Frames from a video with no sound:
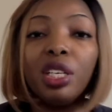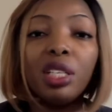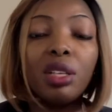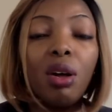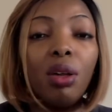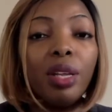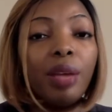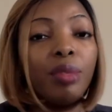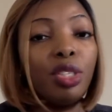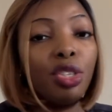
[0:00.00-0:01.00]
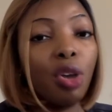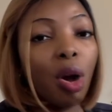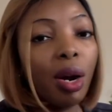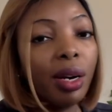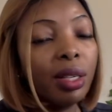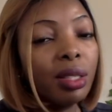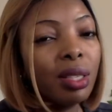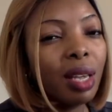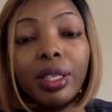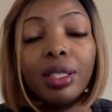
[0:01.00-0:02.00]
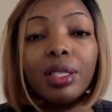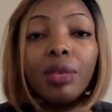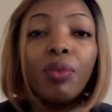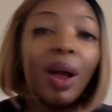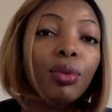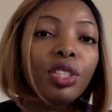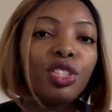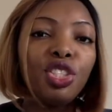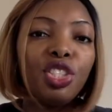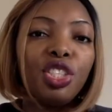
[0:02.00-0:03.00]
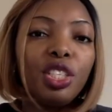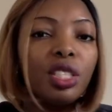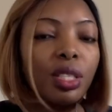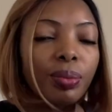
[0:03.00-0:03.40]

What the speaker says: It's called the MDDRs. It's a rounding sheet